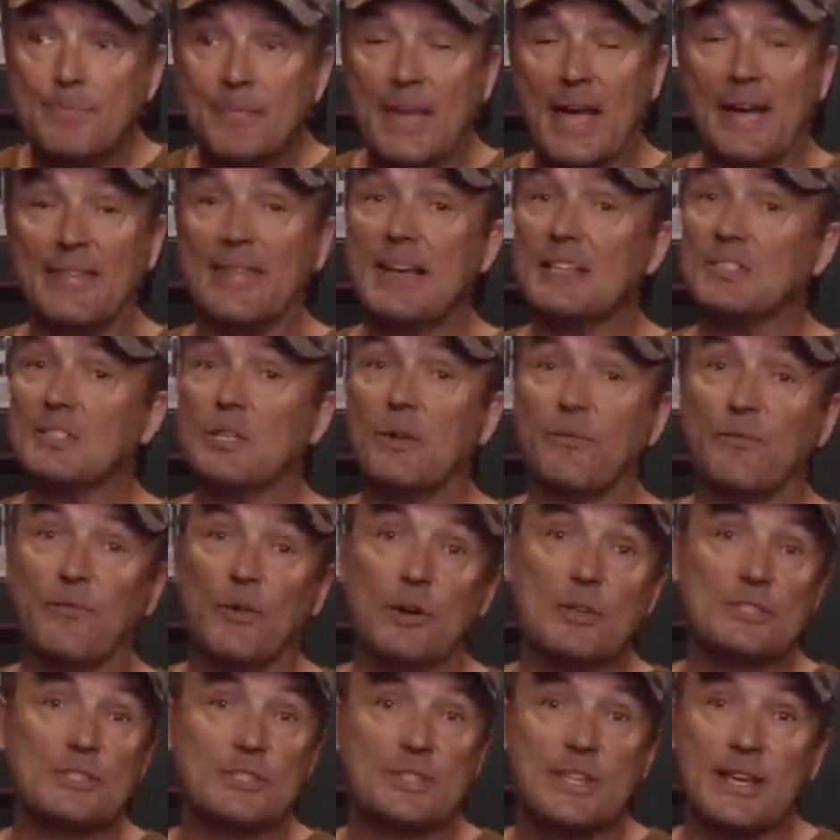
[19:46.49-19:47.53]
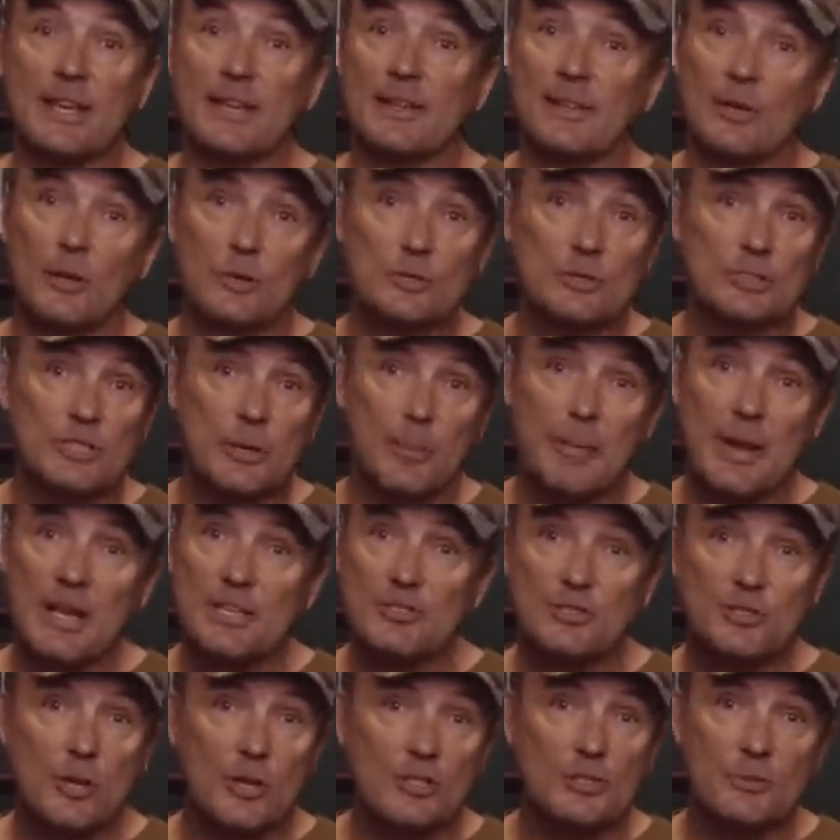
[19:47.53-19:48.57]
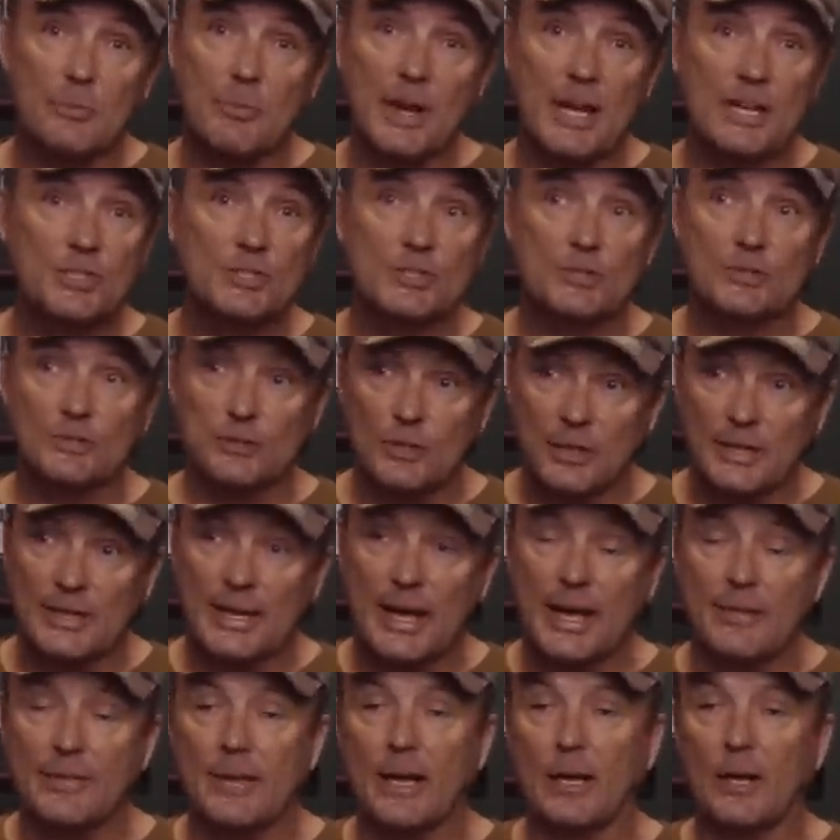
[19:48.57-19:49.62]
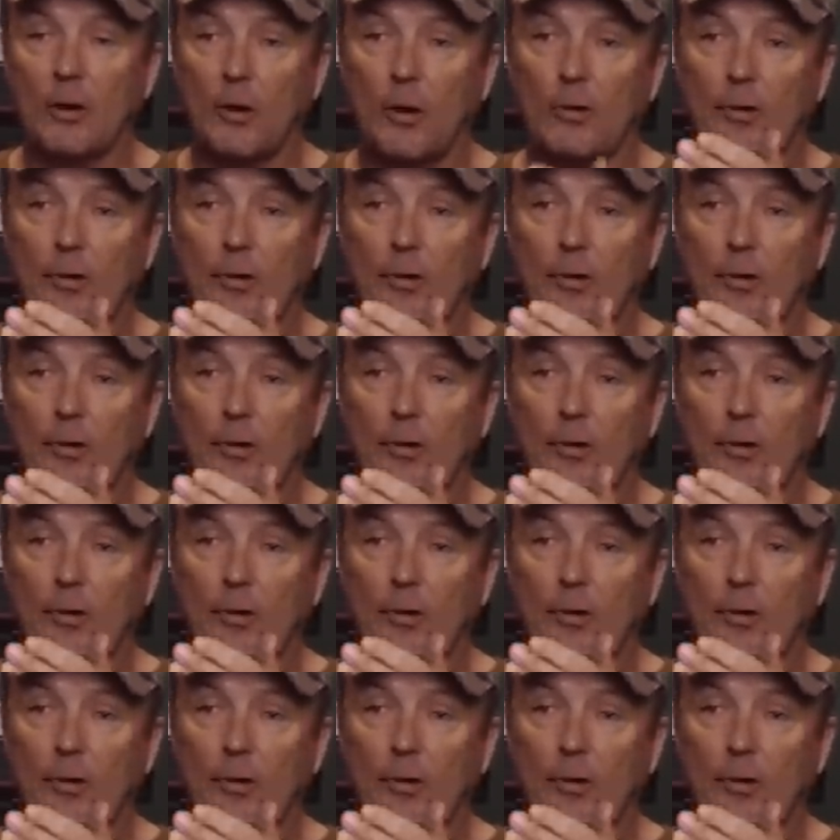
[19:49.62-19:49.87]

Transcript: And that's the first thing those command sergeant majors look at. They go,